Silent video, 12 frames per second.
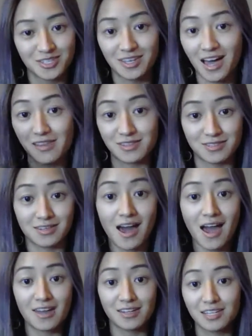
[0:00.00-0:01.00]
to the other
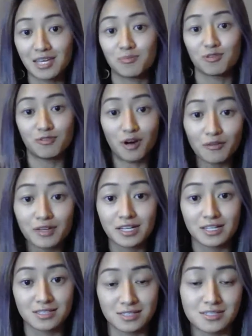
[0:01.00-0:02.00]
side and keep evolving
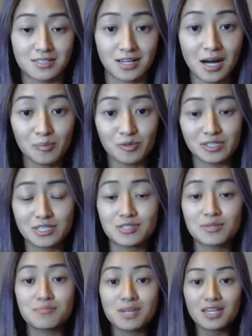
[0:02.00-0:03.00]
us as a couple, is
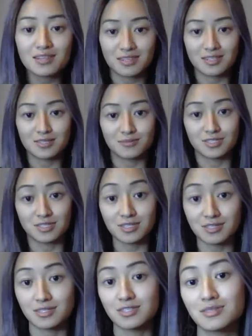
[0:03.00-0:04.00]
to meet these
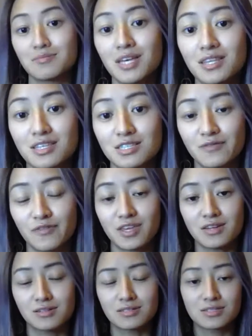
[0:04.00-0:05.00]
resistance, to meet these
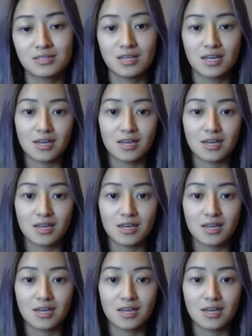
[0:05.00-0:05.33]
fears,